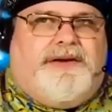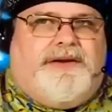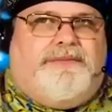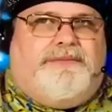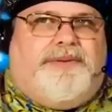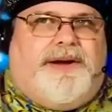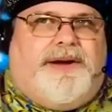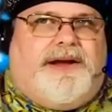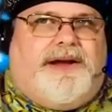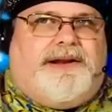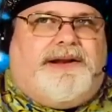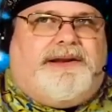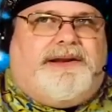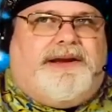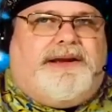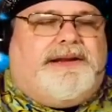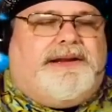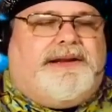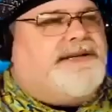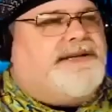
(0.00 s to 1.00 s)
But
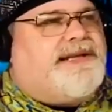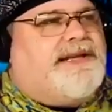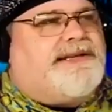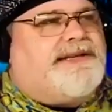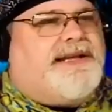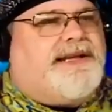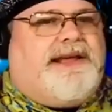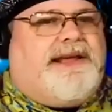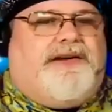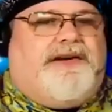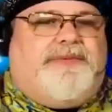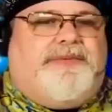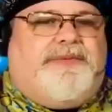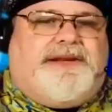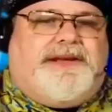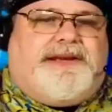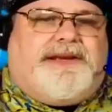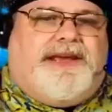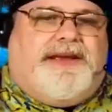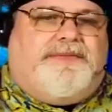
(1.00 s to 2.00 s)
at least it's allowed me
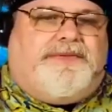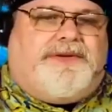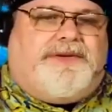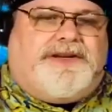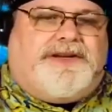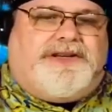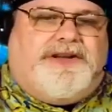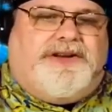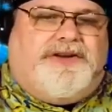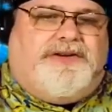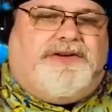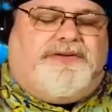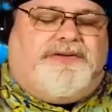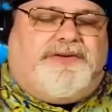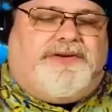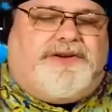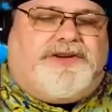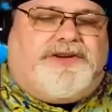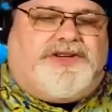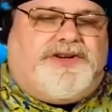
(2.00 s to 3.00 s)
to keep continue
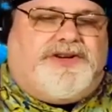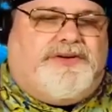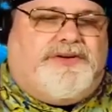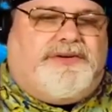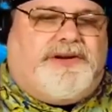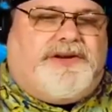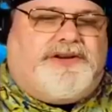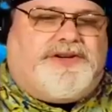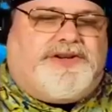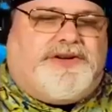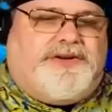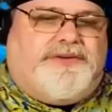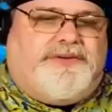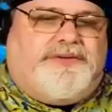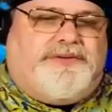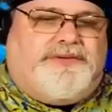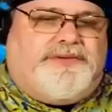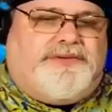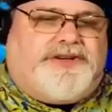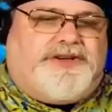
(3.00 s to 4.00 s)
to shoot and
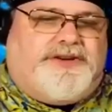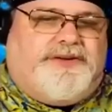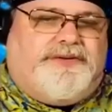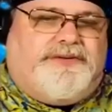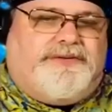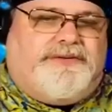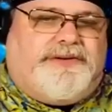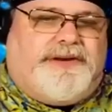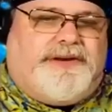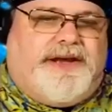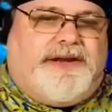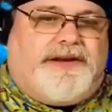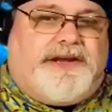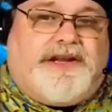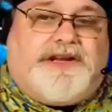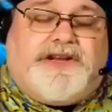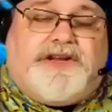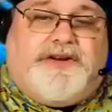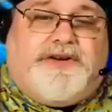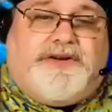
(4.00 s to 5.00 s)
shoot and shoot and
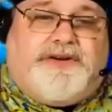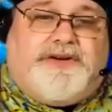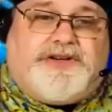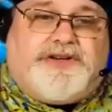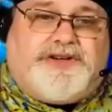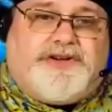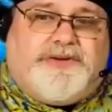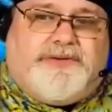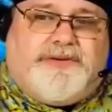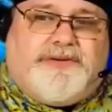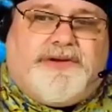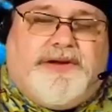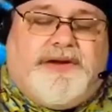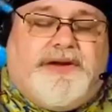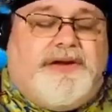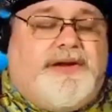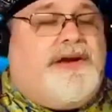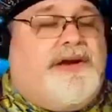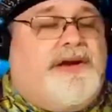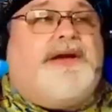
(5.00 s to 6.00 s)
continue to shoot
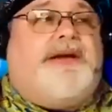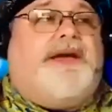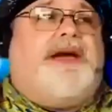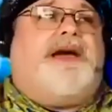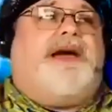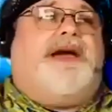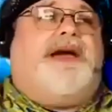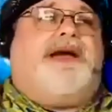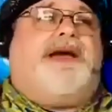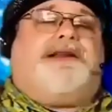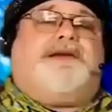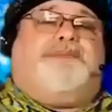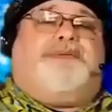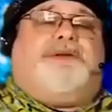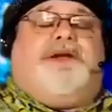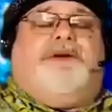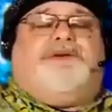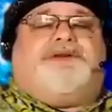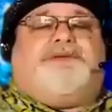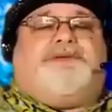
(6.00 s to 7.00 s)
yeah, I get to
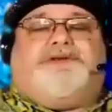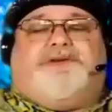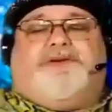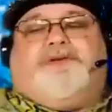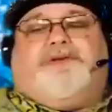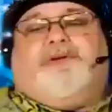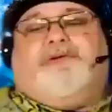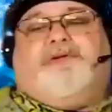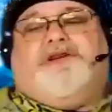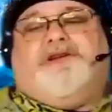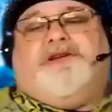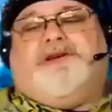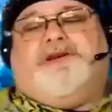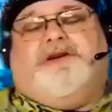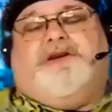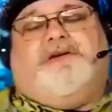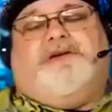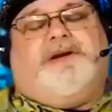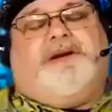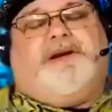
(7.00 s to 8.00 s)
play with some toys, you
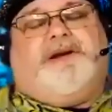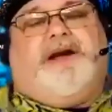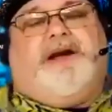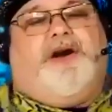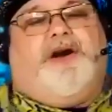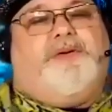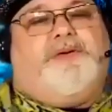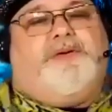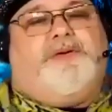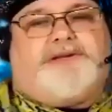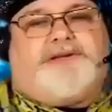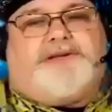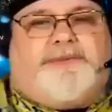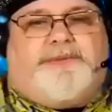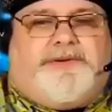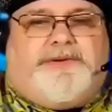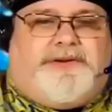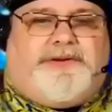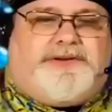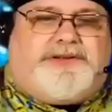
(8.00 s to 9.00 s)
know, and I own
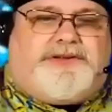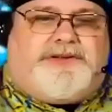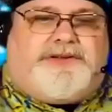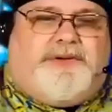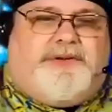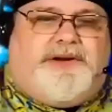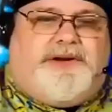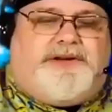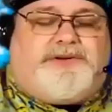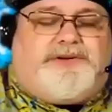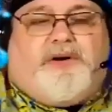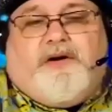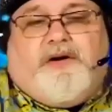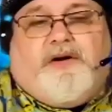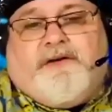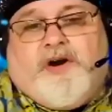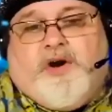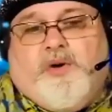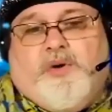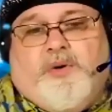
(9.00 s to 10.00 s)
some of those toys or
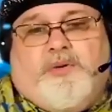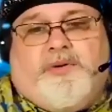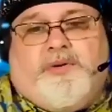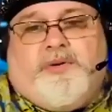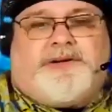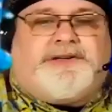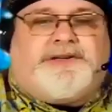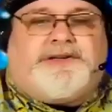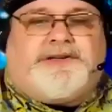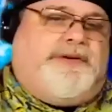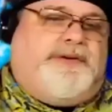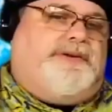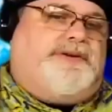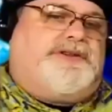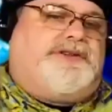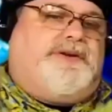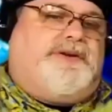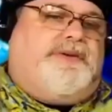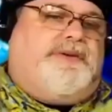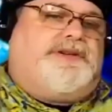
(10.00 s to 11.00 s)
I've owned some of
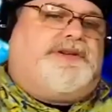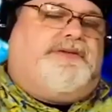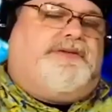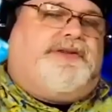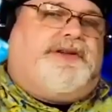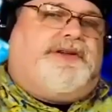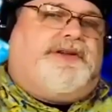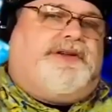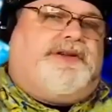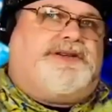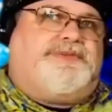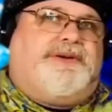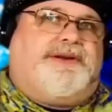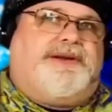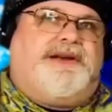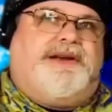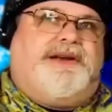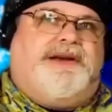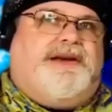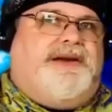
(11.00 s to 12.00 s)
those toys over the years.
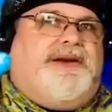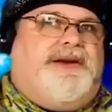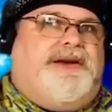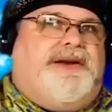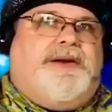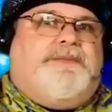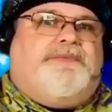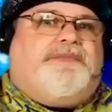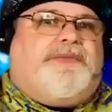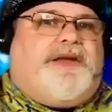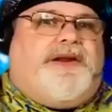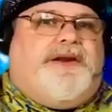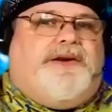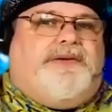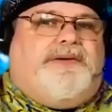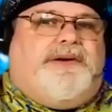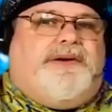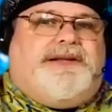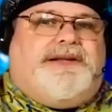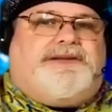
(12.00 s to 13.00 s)
But, you
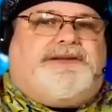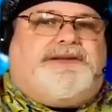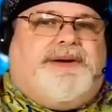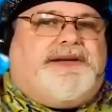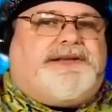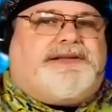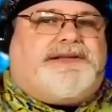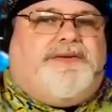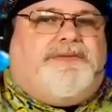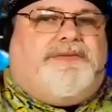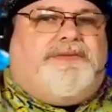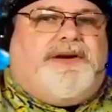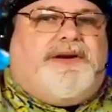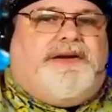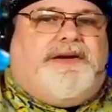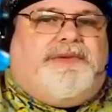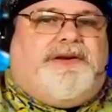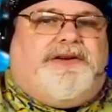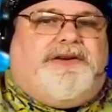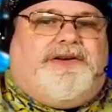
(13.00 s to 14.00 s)
know, it's basically what
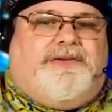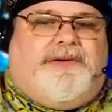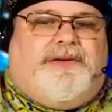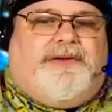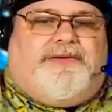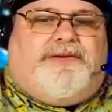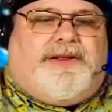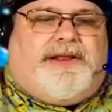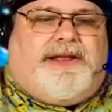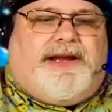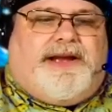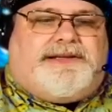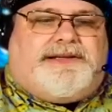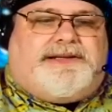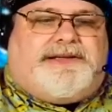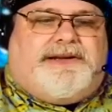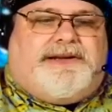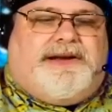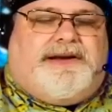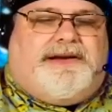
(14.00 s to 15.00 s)
I've been doing for the
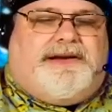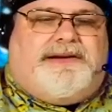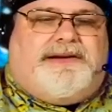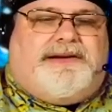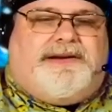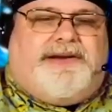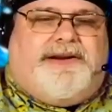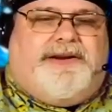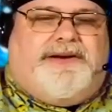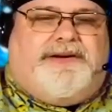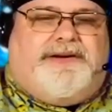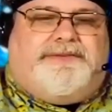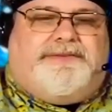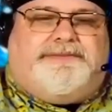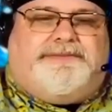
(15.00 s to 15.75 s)
last, uh, you know,